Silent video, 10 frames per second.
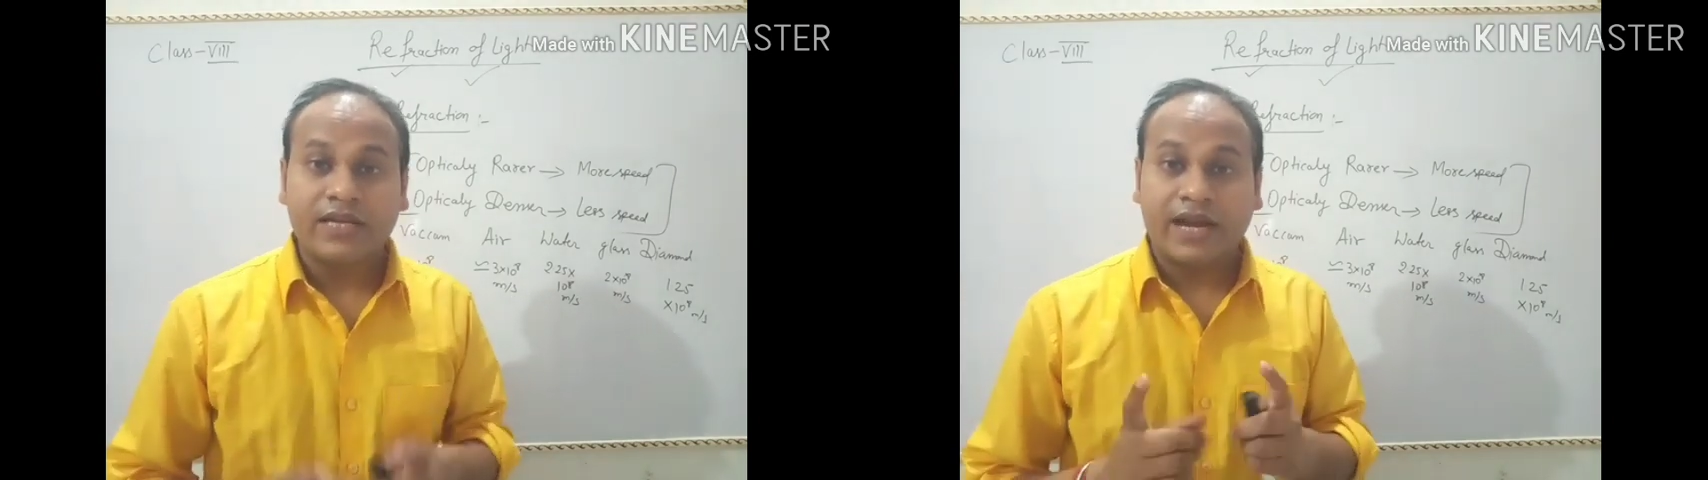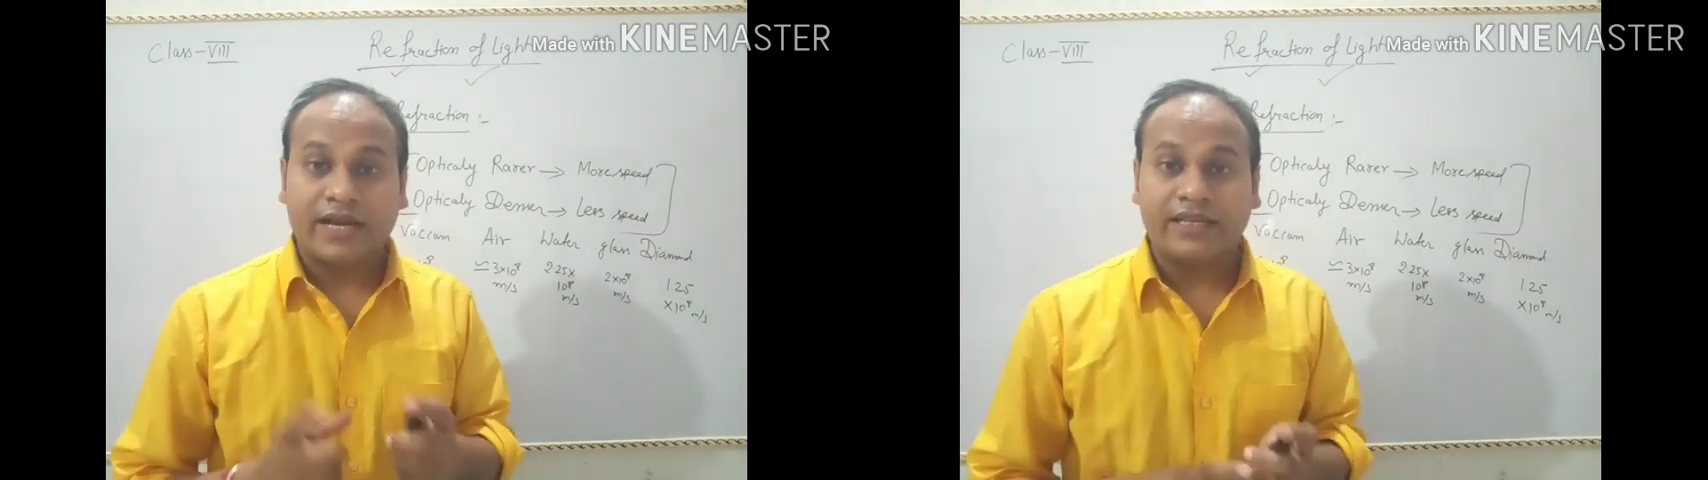
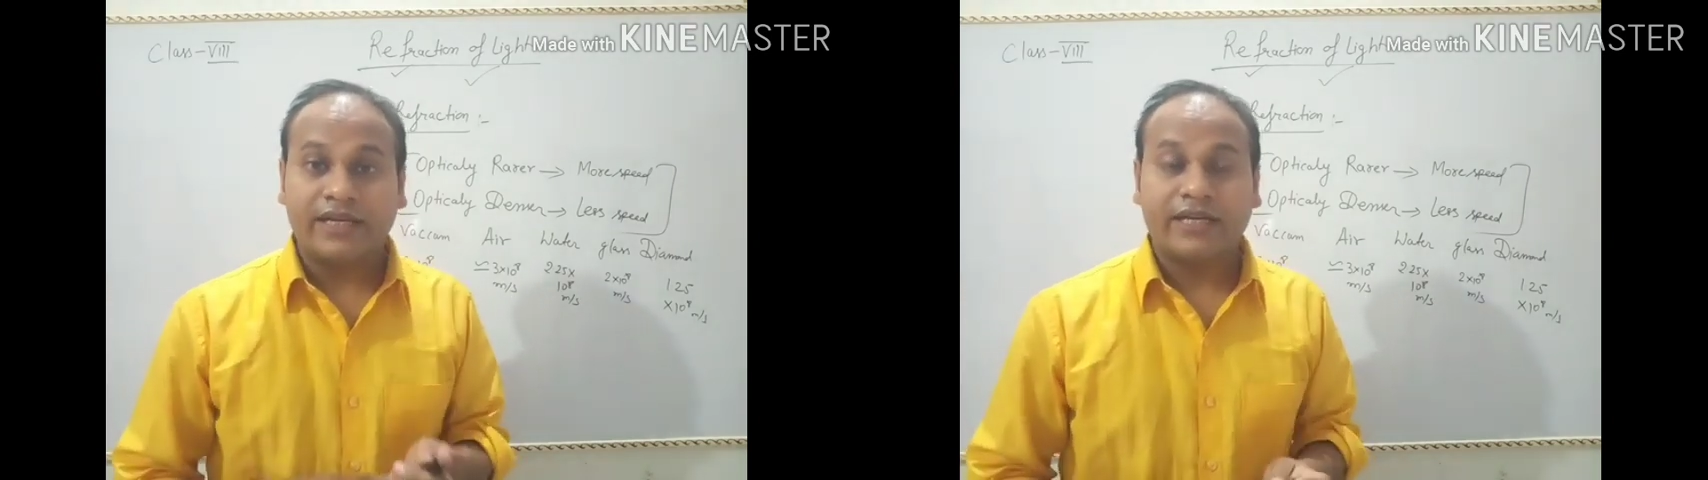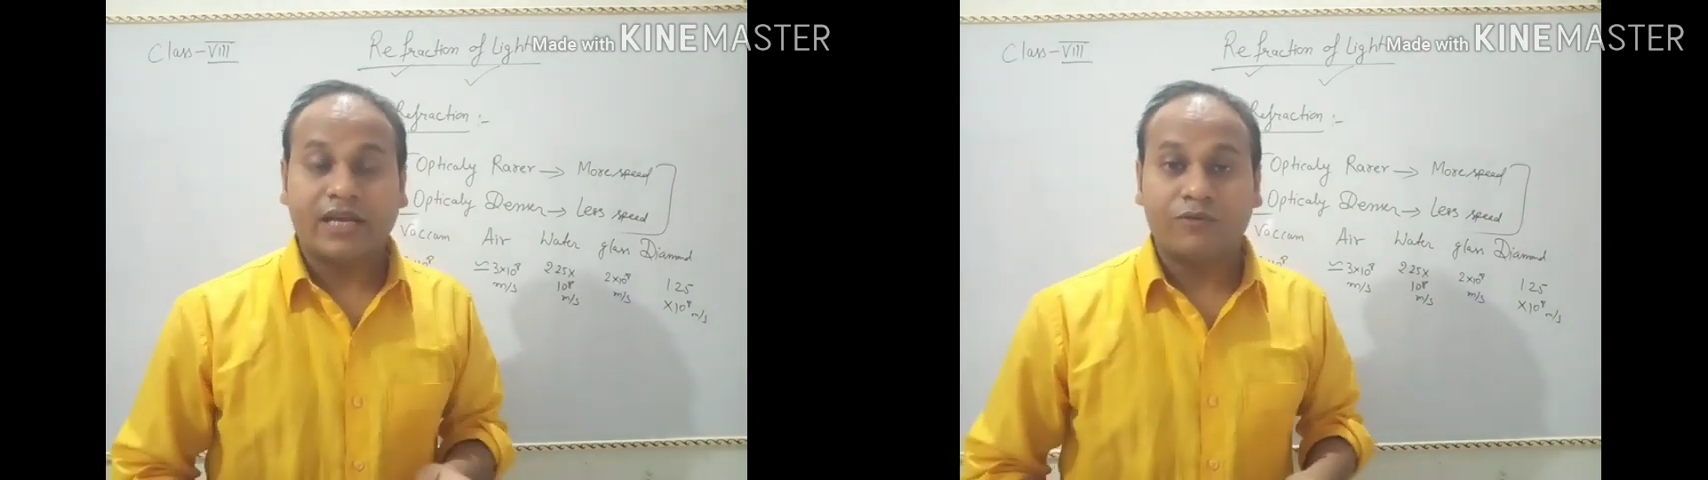At
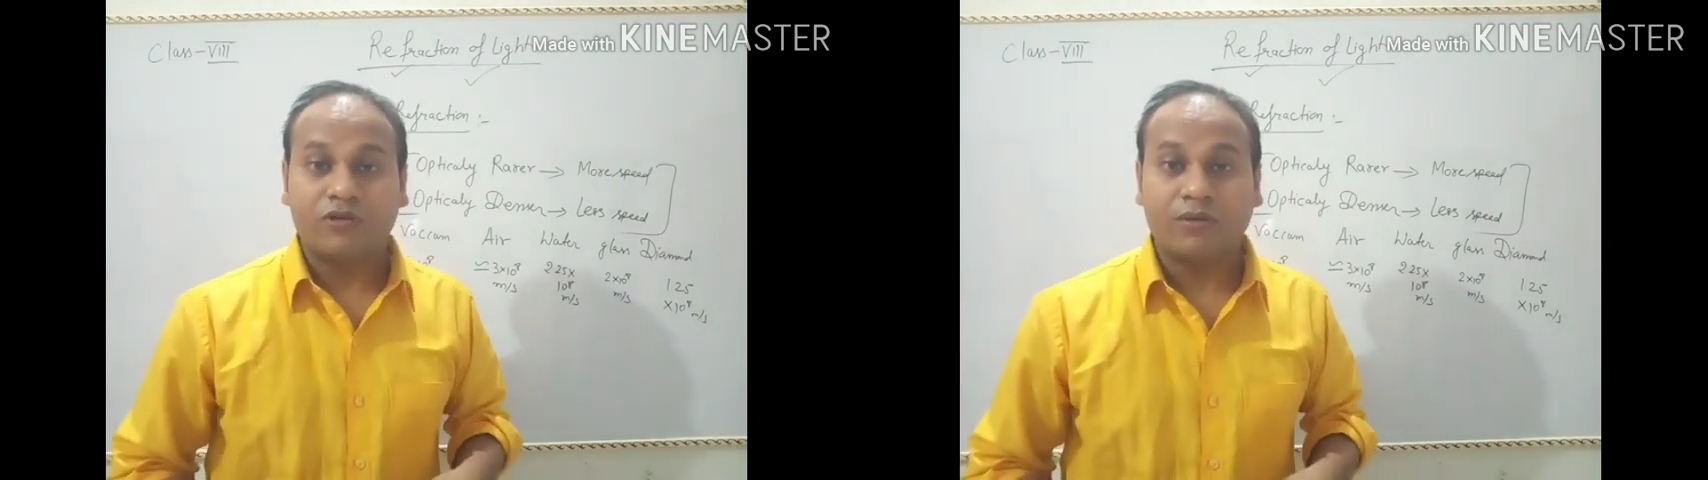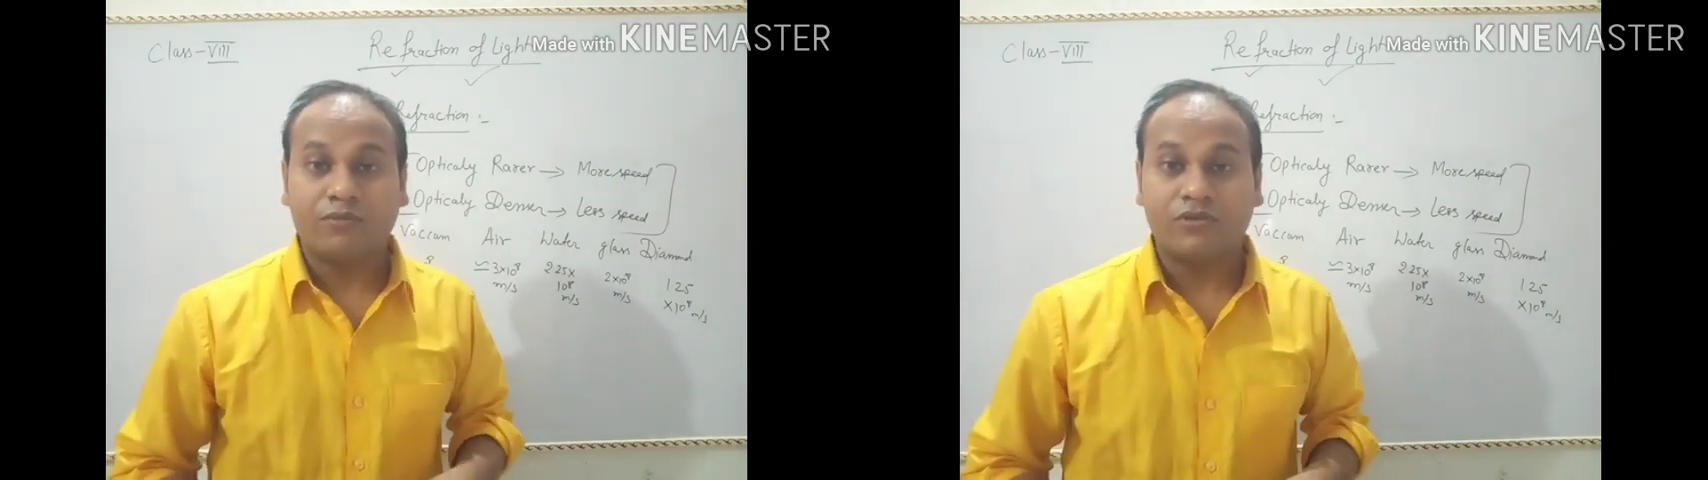that time you
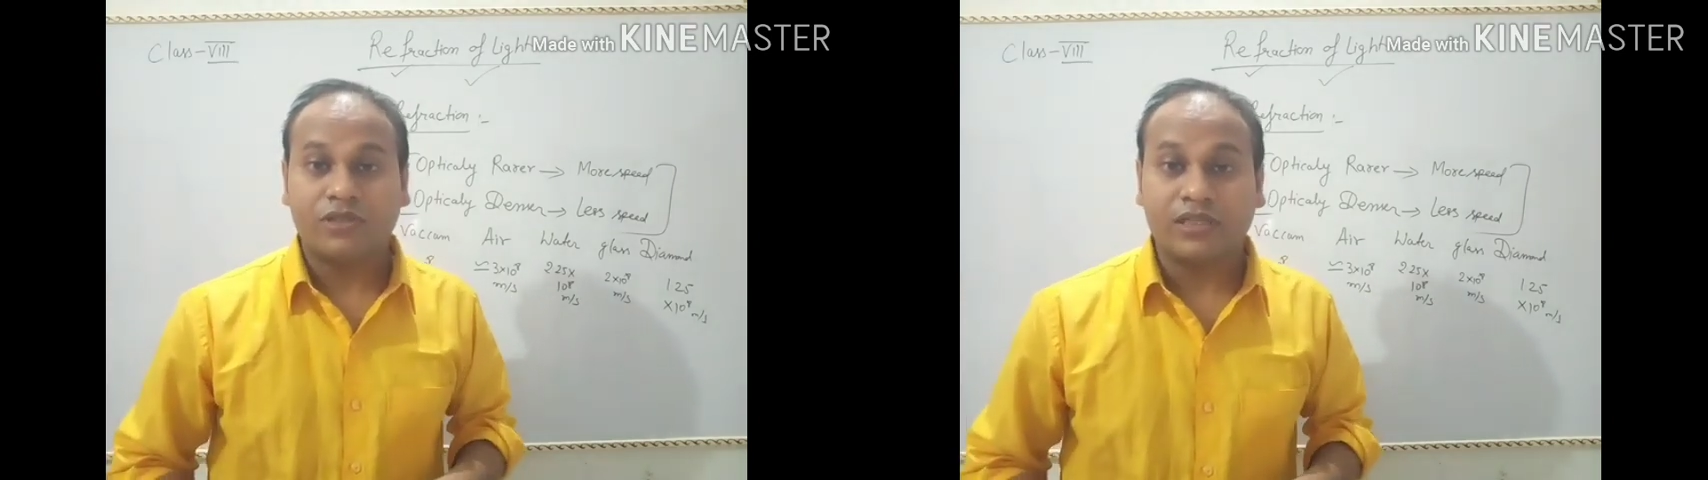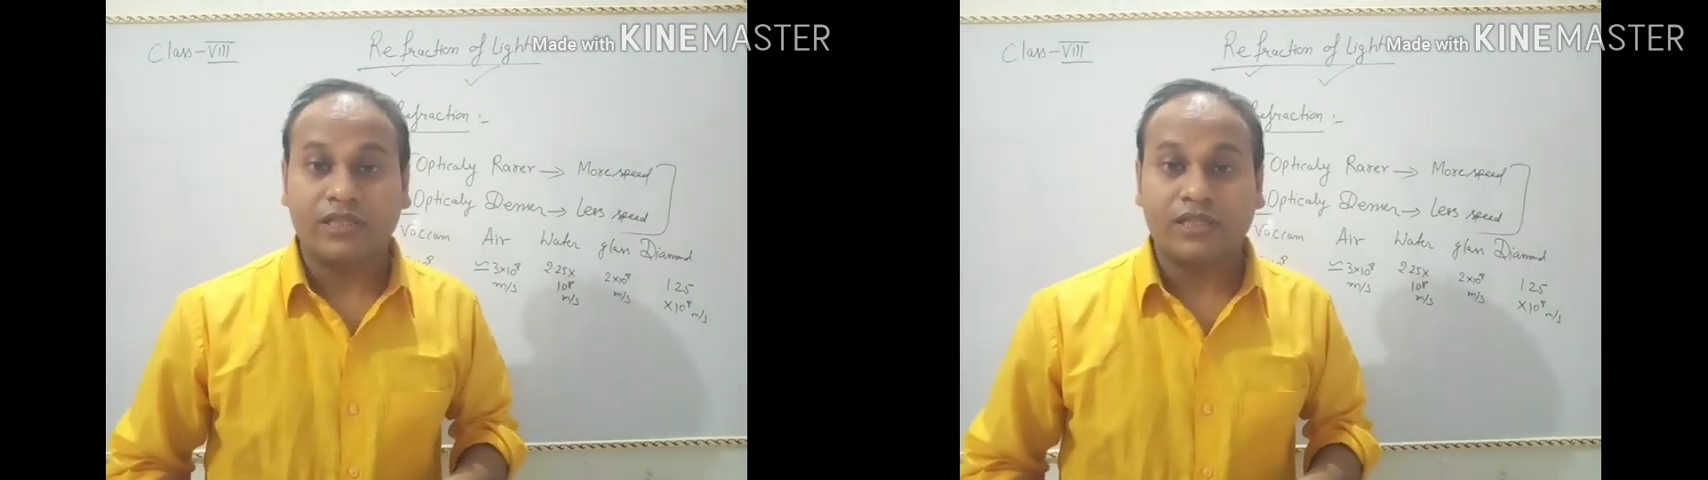have to say